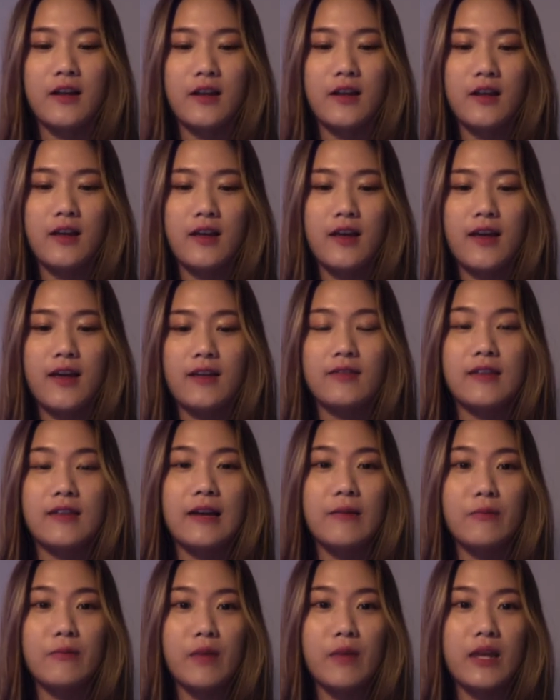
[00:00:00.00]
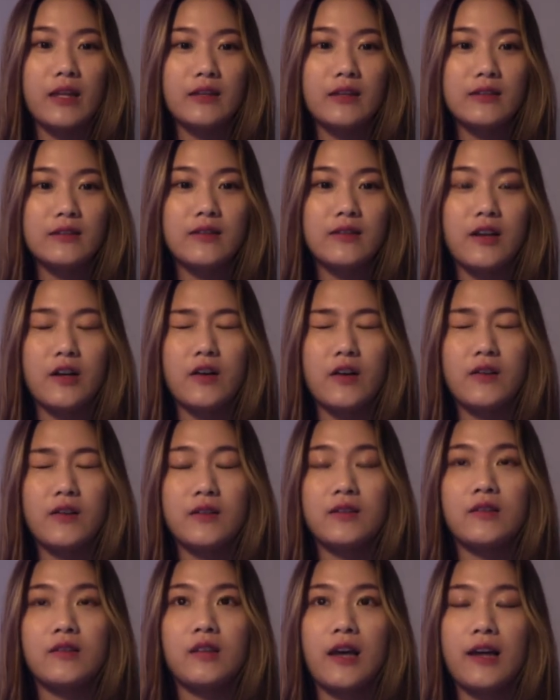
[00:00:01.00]
And that means there's
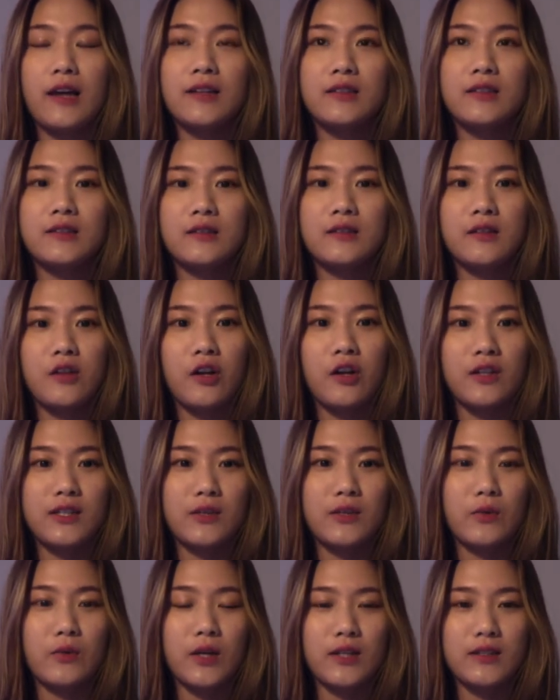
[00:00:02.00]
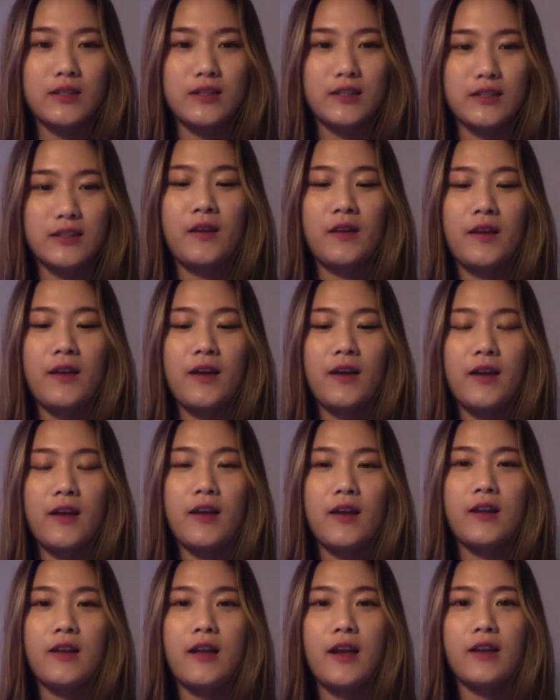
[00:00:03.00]
tax consequences. And
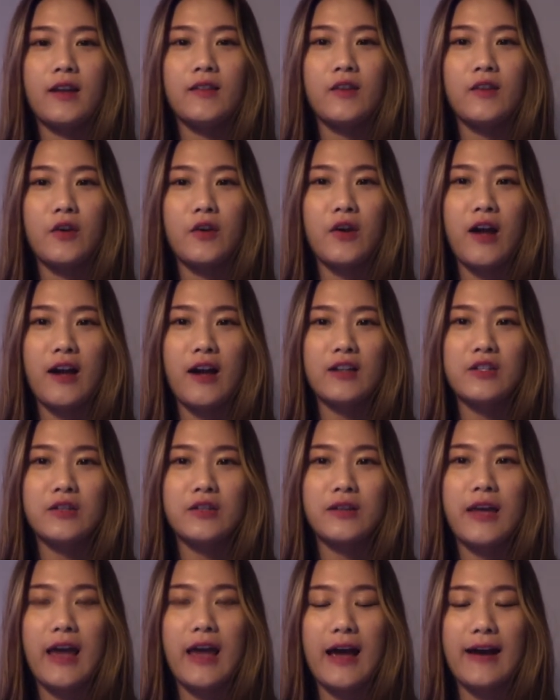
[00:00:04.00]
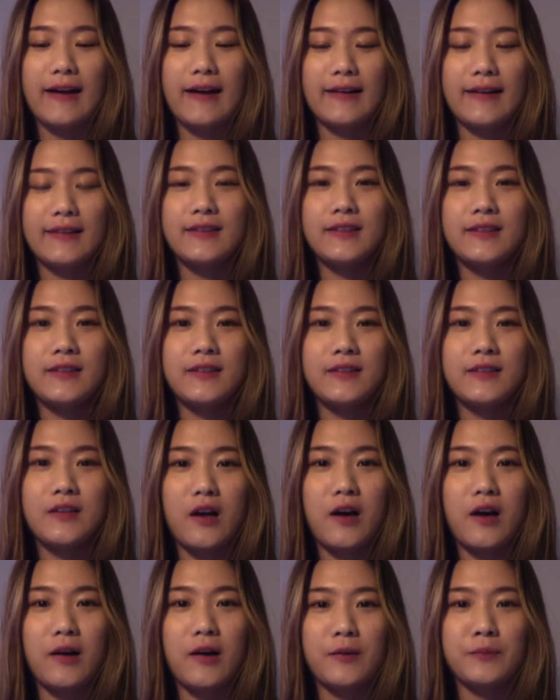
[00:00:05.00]
ATO actually has
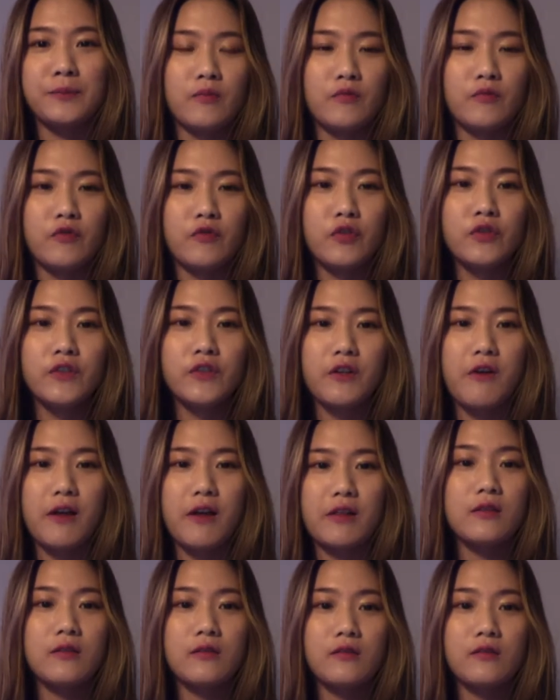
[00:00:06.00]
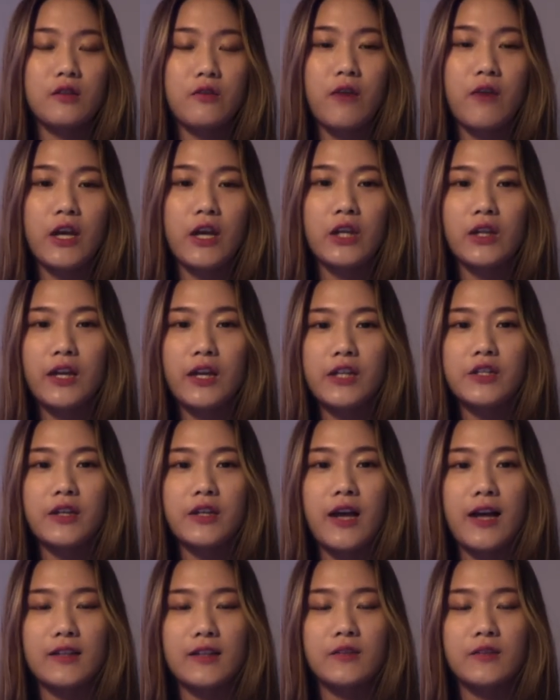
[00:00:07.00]
some rules around this. The regulation
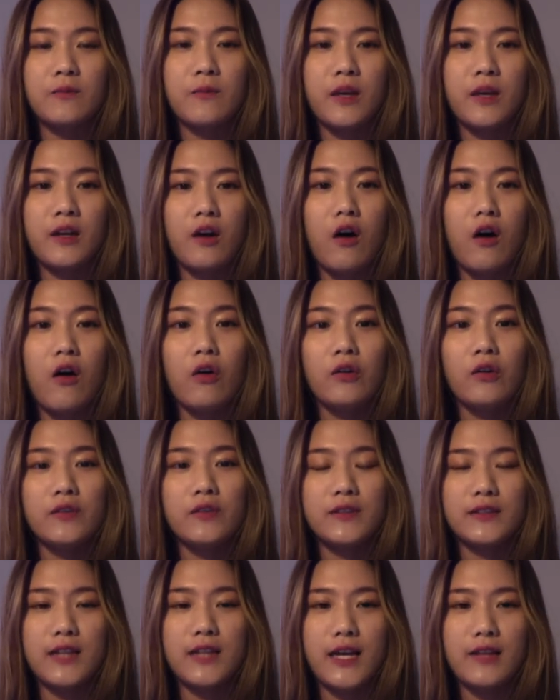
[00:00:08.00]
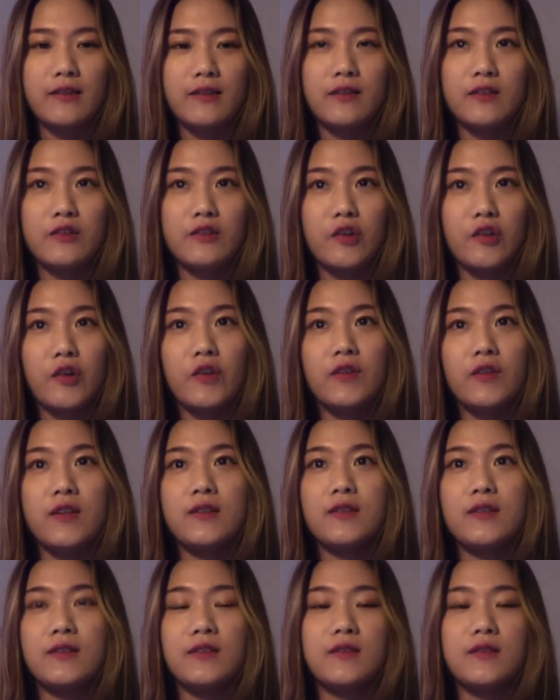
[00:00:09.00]
hasn't been all set, so this is
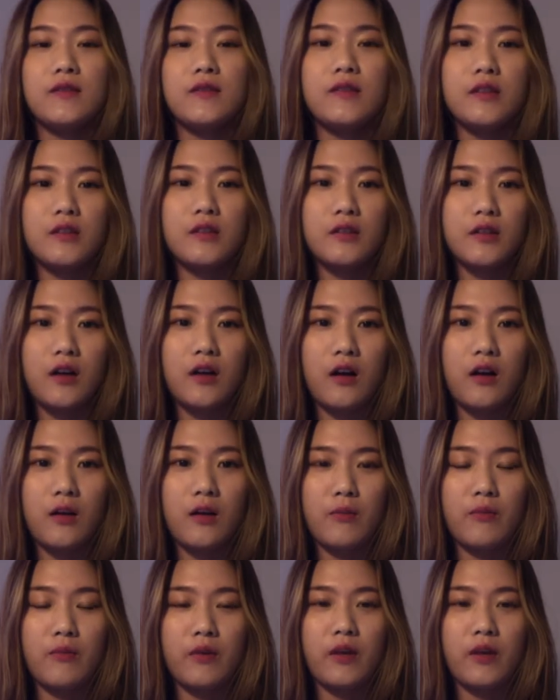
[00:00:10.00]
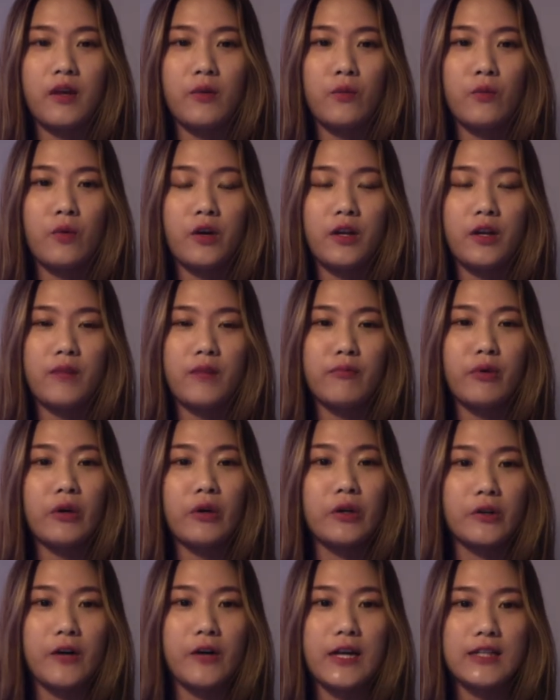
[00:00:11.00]
still a work in
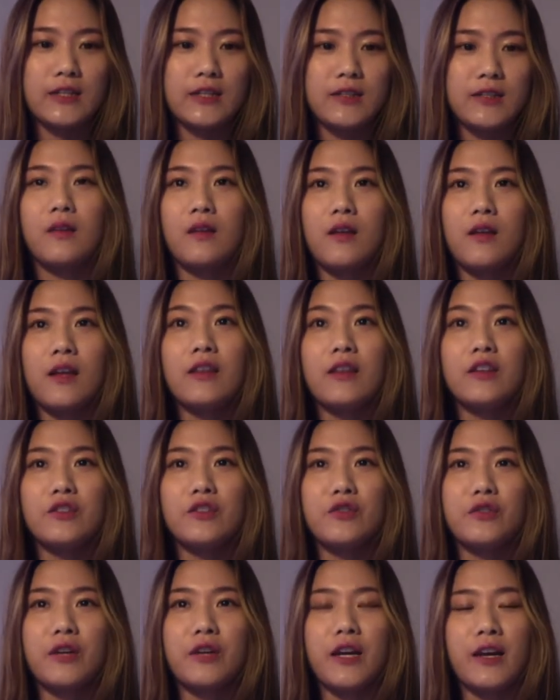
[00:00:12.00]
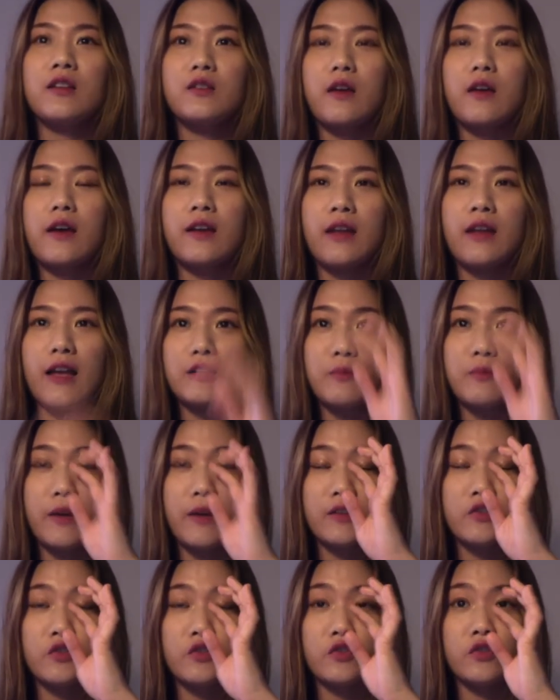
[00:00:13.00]
progress industry in aspect
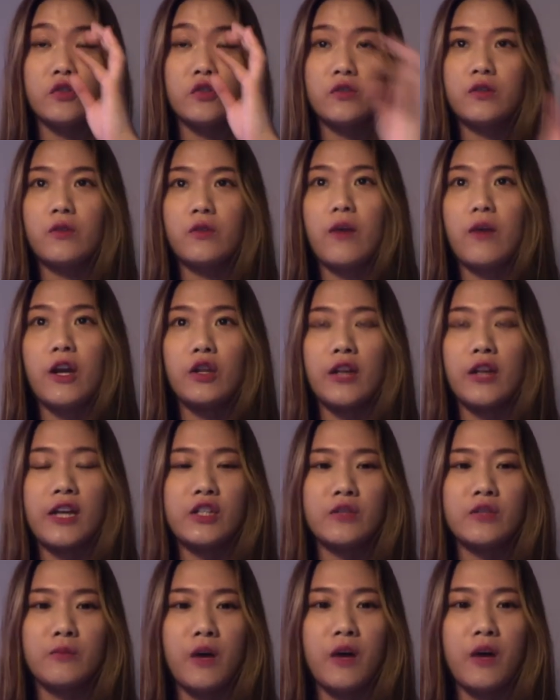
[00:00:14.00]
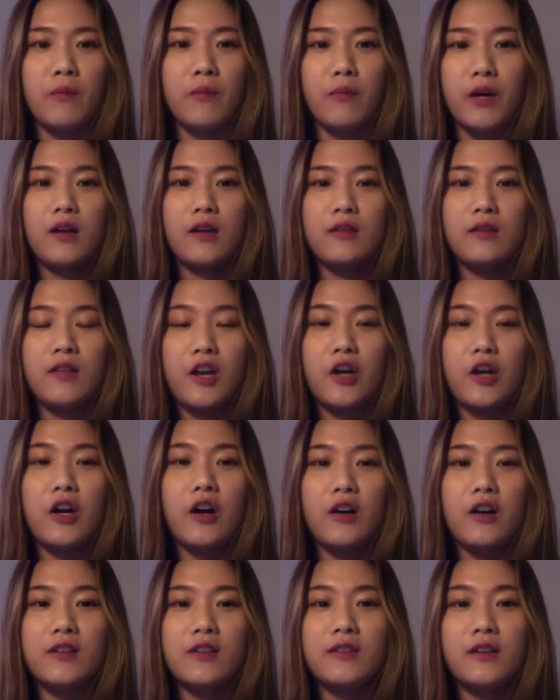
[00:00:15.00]
to the regulation part, but there are
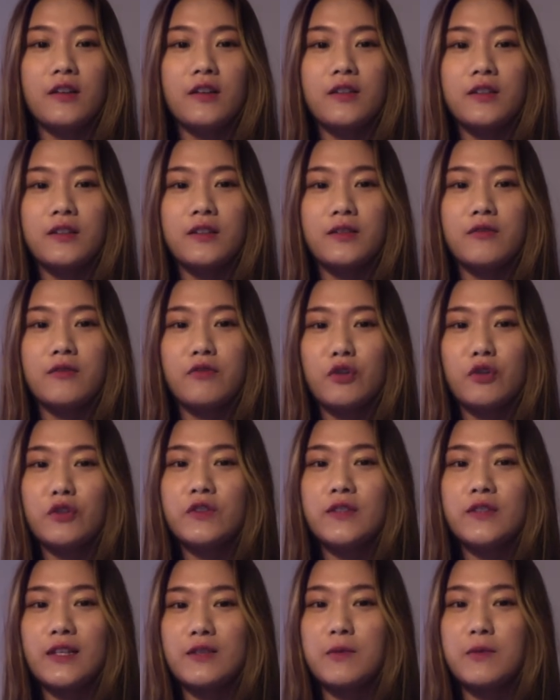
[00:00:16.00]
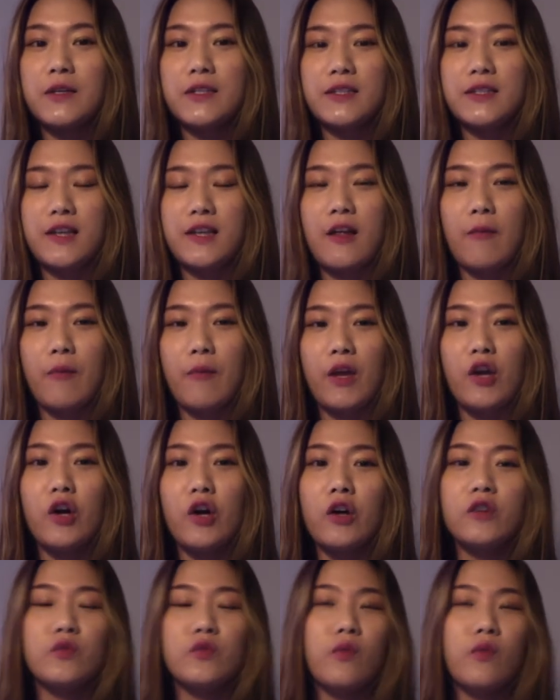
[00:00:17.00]
certain rules that's been set,
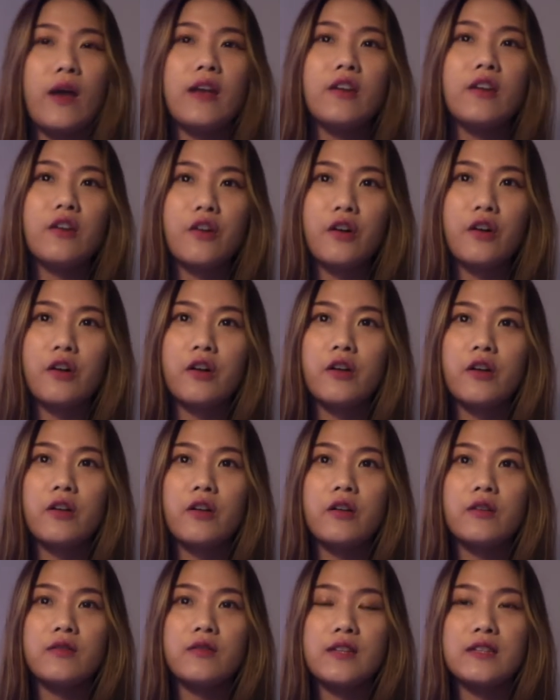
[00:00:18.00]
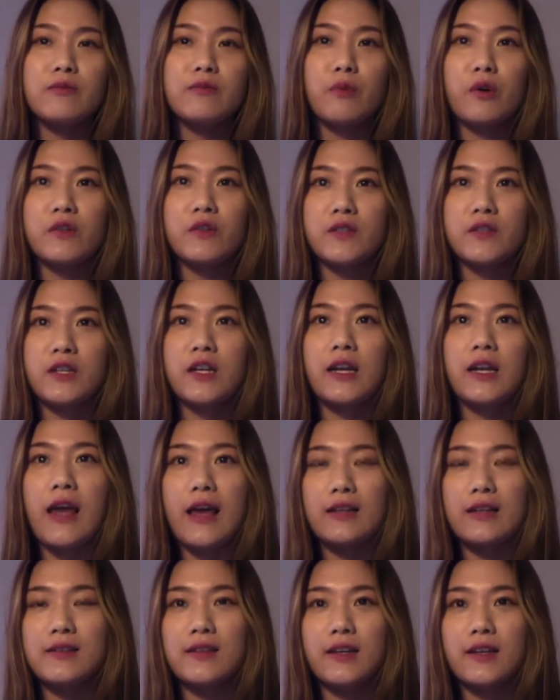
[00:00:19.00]
because when you're disposing an
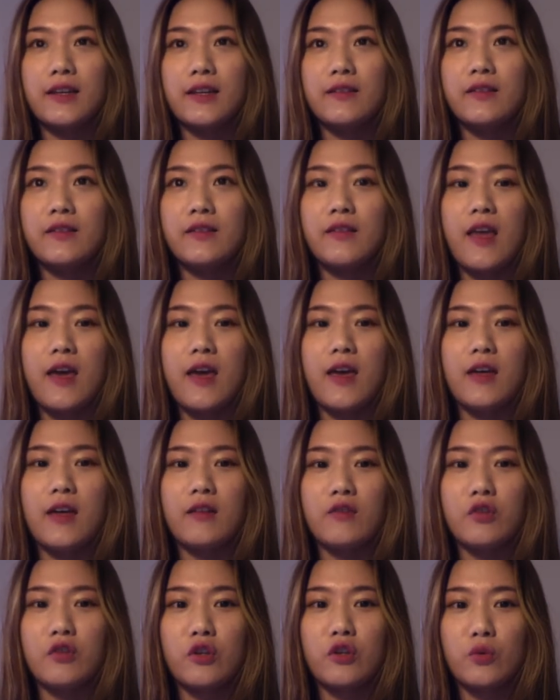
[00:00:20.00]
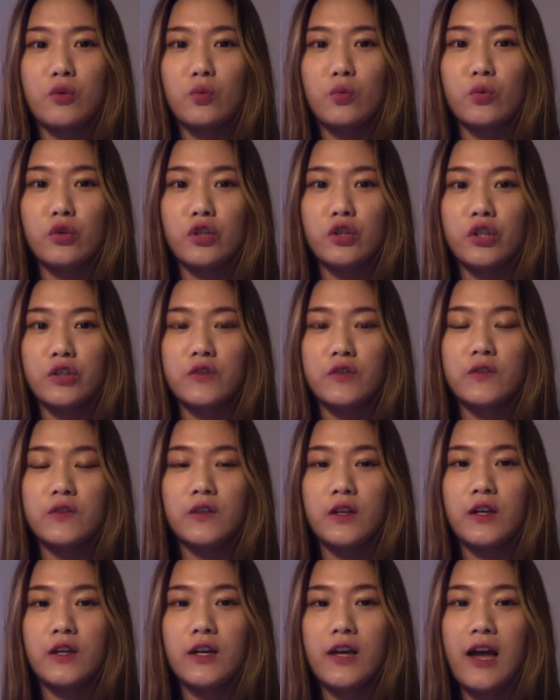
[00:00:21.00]
assets, then you would
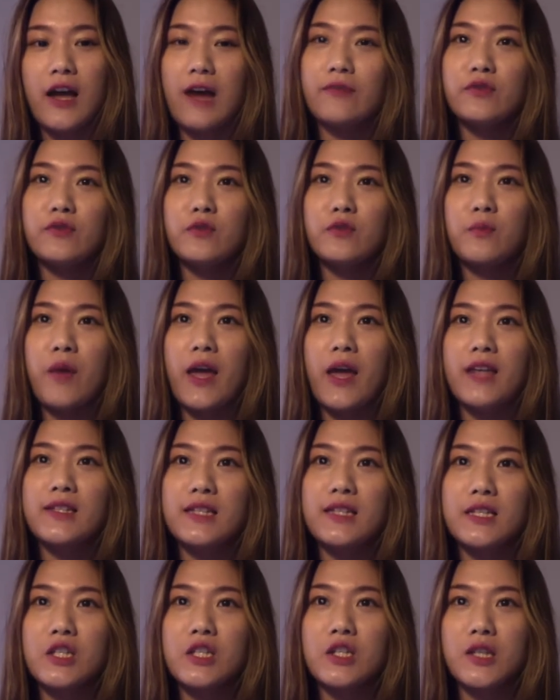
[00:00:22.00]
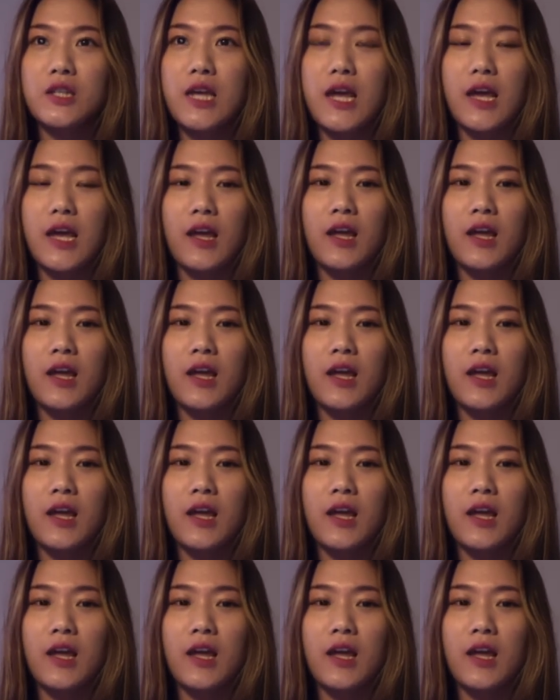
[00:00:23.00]
have to pay CGT.